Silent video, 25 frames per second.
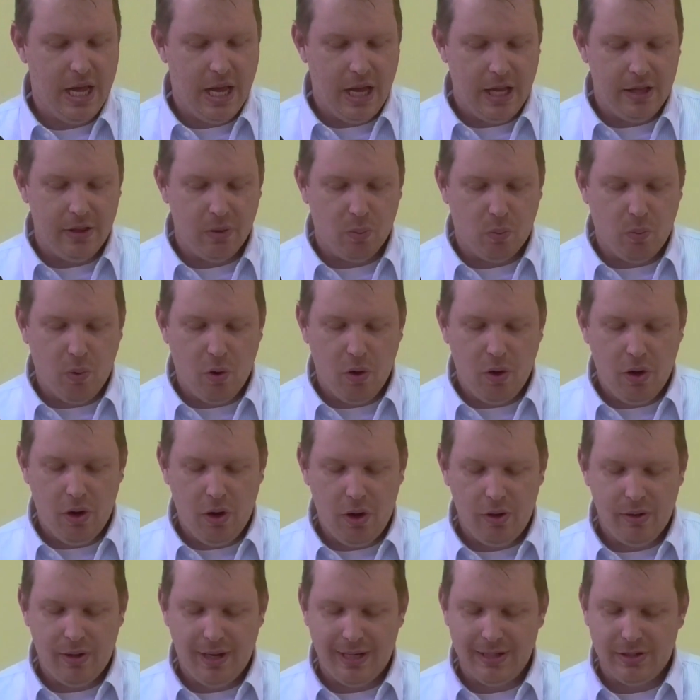And the
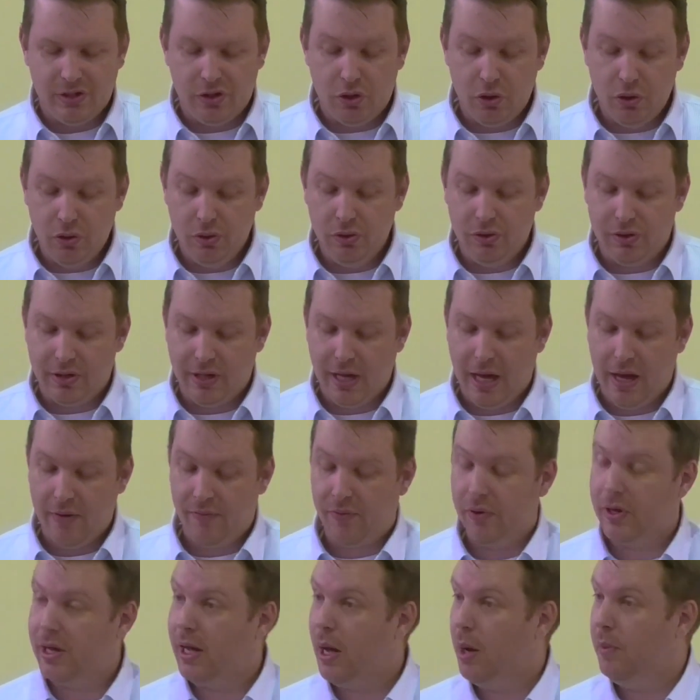word that is used there
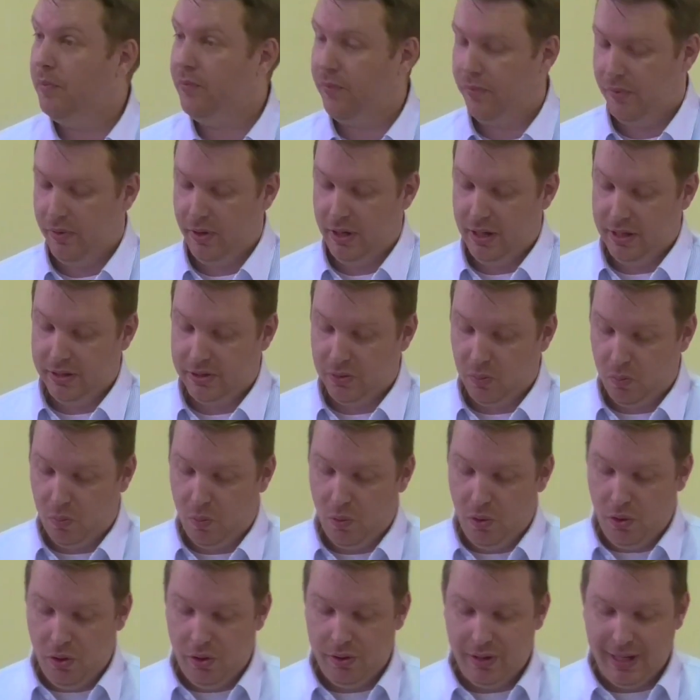for comfort is a
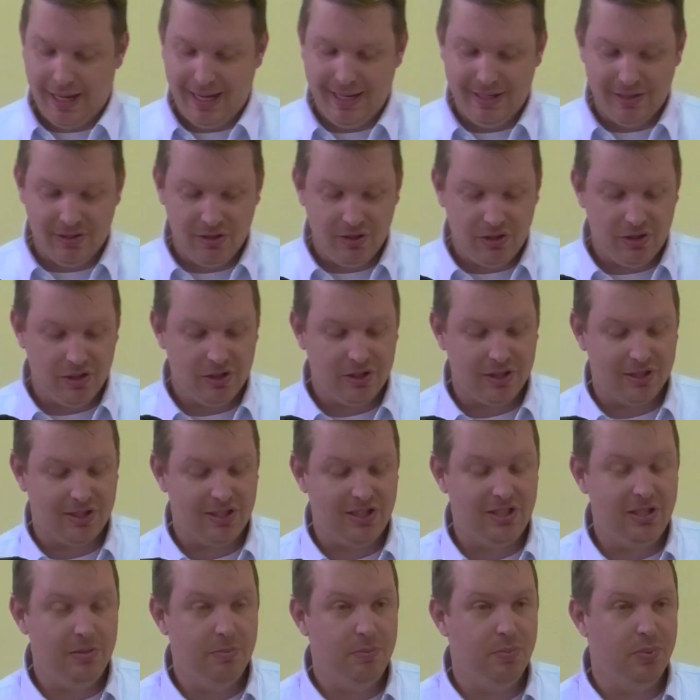word that isn't just a
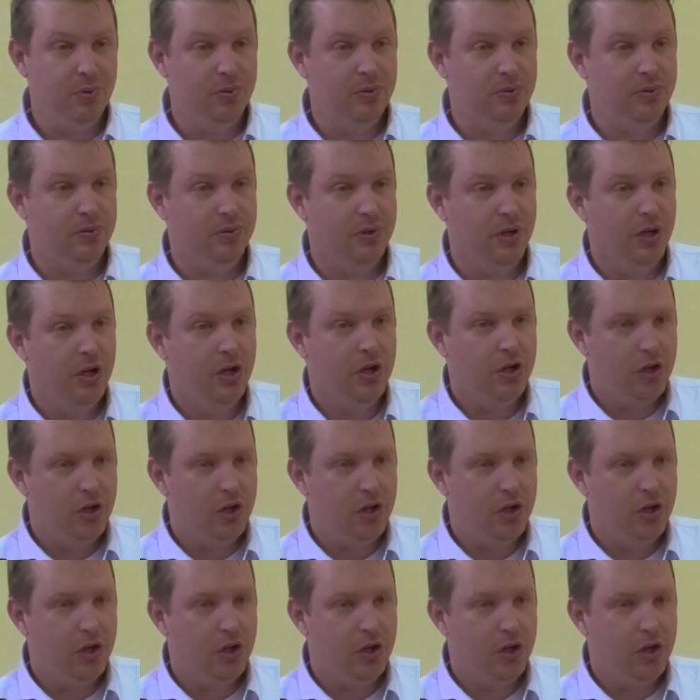simple,